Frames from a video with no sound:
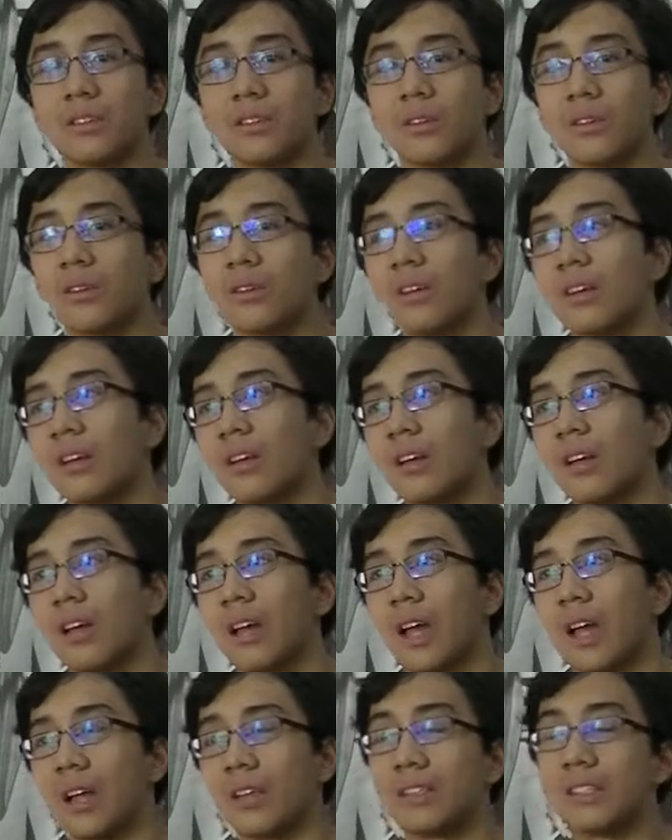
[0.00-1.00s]
So
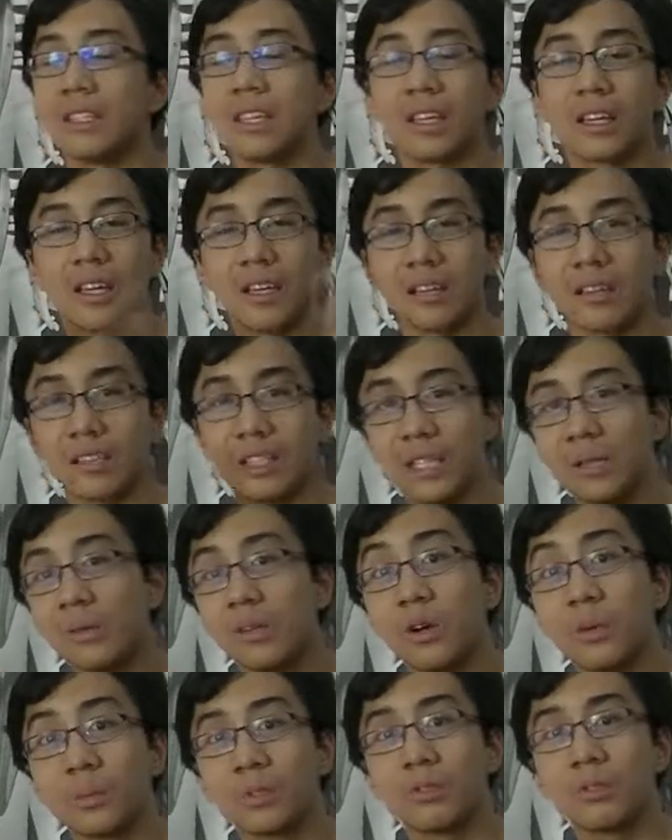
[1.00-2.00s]
seeing a
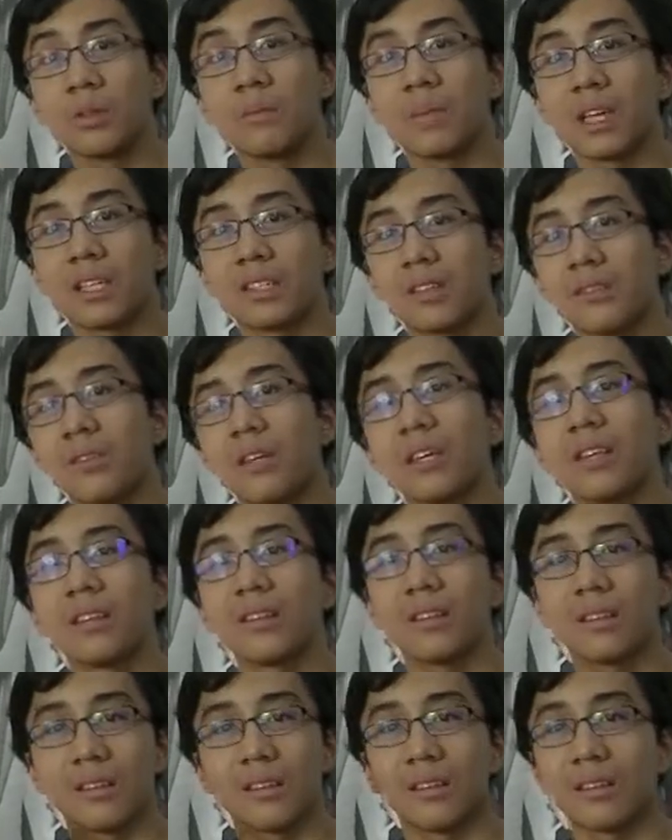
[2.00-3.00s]
T. Lopes remix of
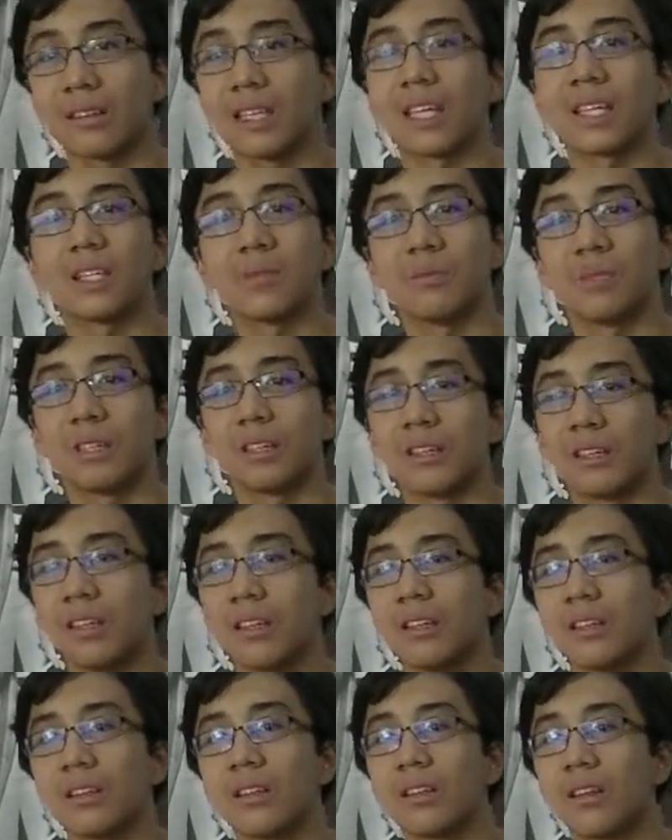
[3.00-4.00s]
it is actually really
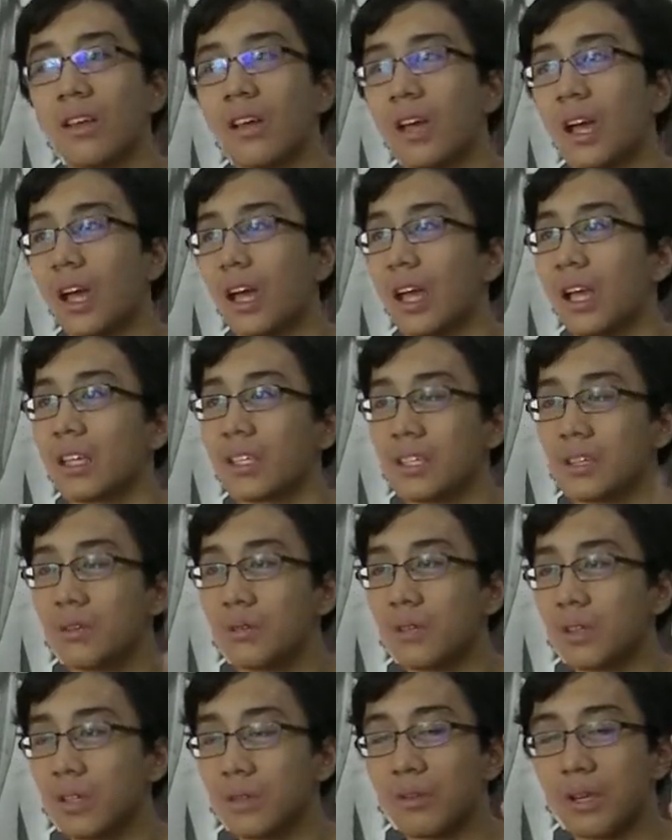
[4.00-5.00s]
good. I
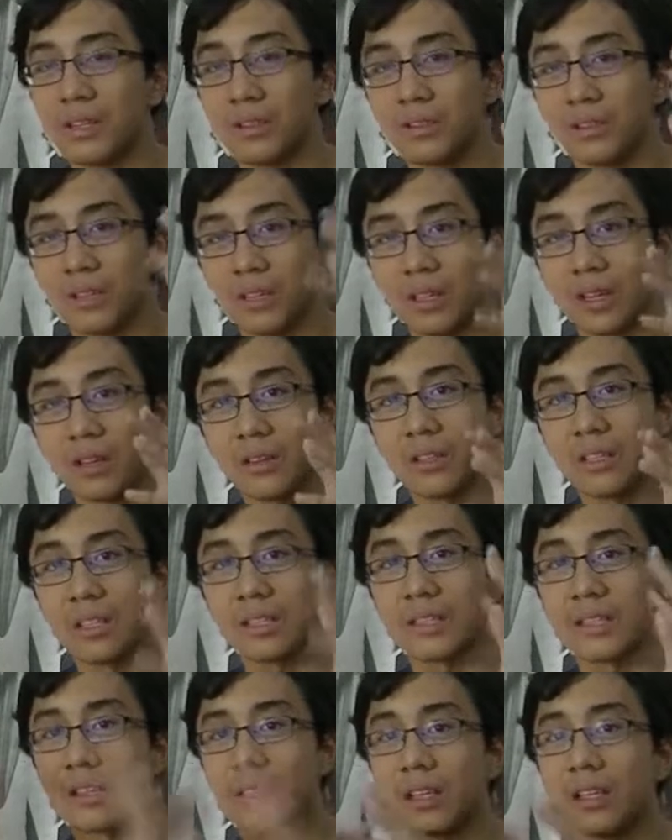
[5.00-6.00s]
actually really want to hear
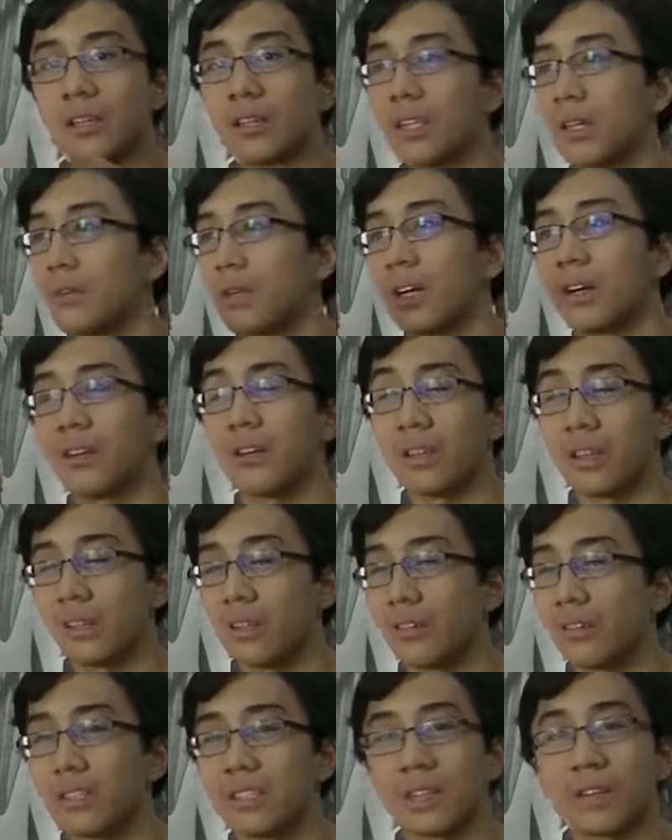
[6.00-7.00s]
this clearly without
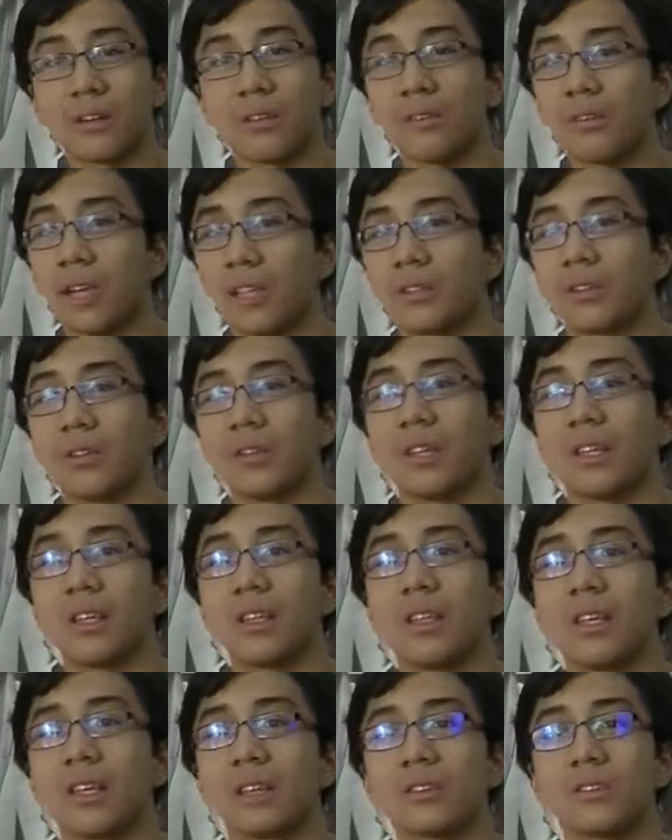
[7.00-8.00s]
any sound effects or
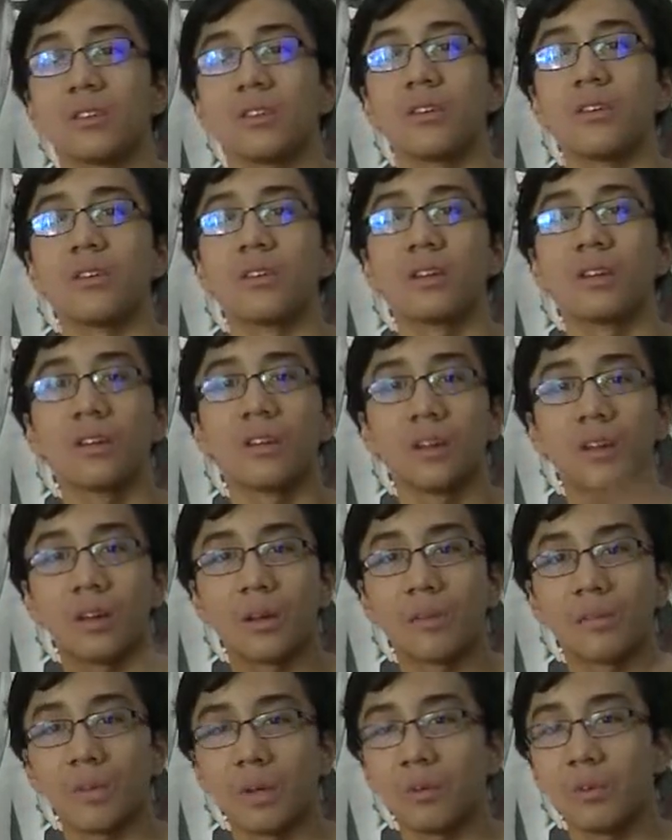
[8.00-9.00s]
anything. So
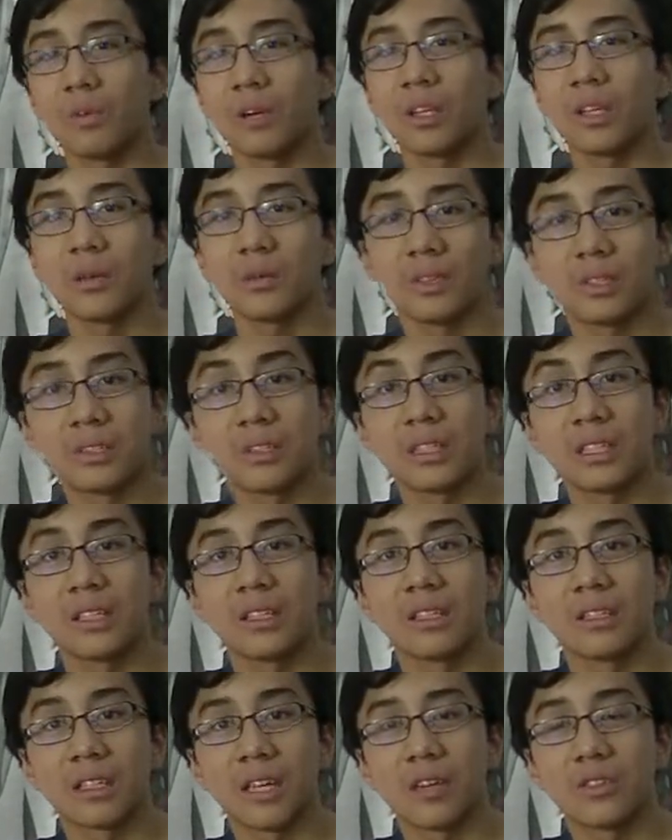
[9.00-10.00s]
maybe one day we'll see
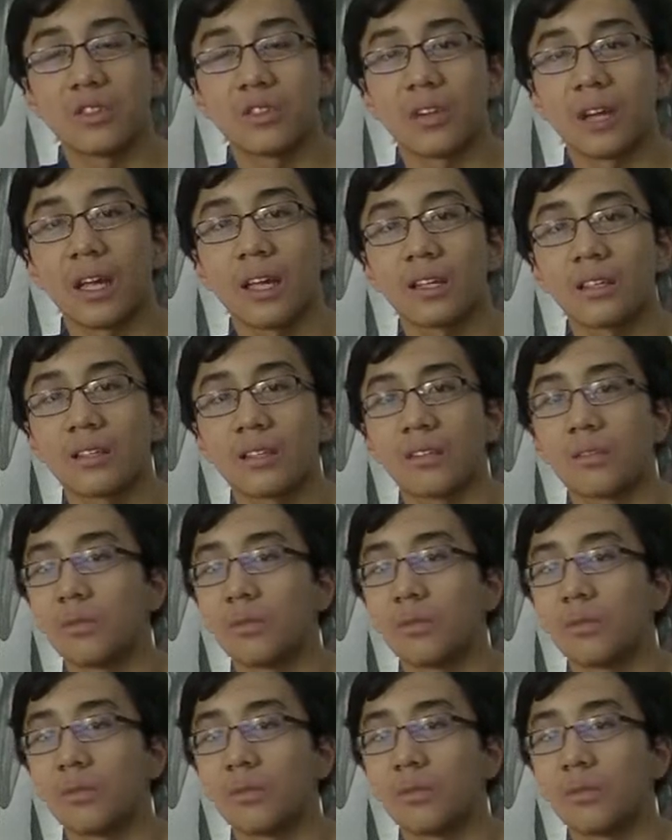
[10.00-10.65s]
the soundtrack.